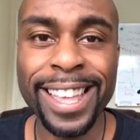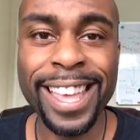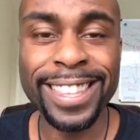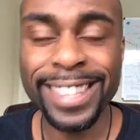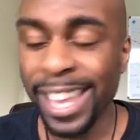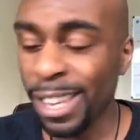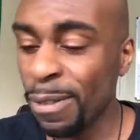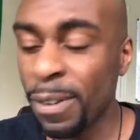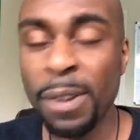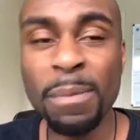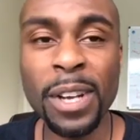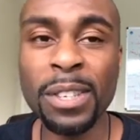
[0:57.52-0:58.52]
and thank you
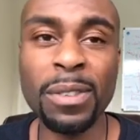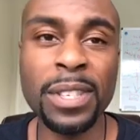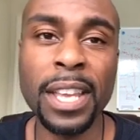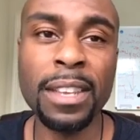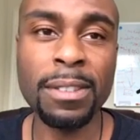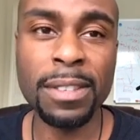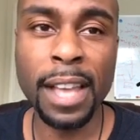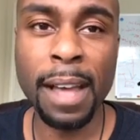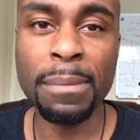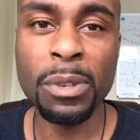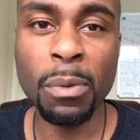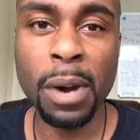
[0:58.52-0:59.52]
very much for taking your
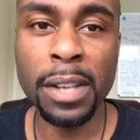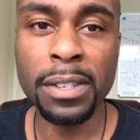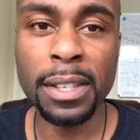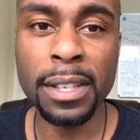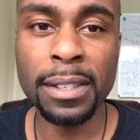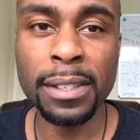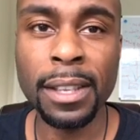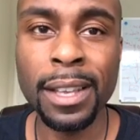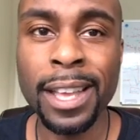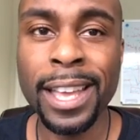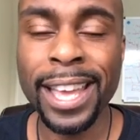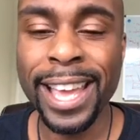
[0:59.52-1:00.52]
time to watch this.
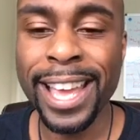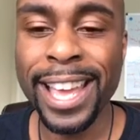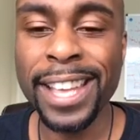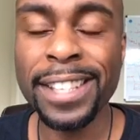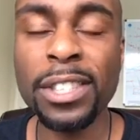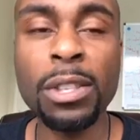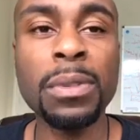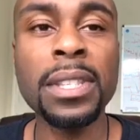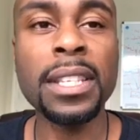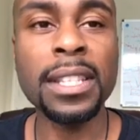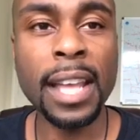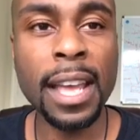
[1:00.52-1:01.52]
And so
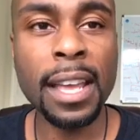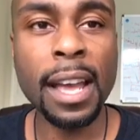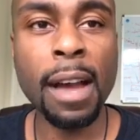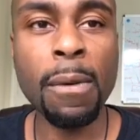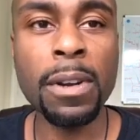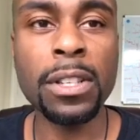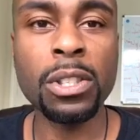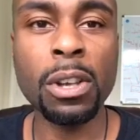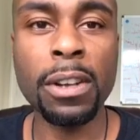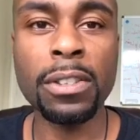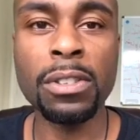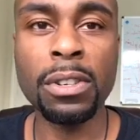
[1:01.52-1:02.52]
today I want to
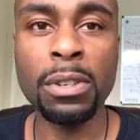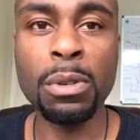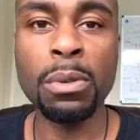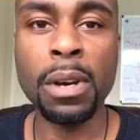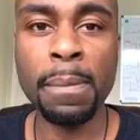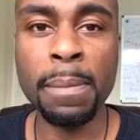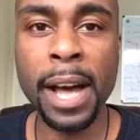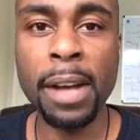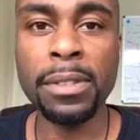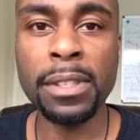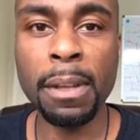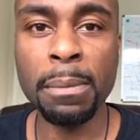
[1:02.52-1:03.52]
talk to you
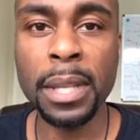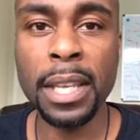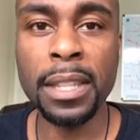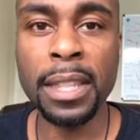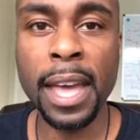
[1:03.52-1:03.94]
about something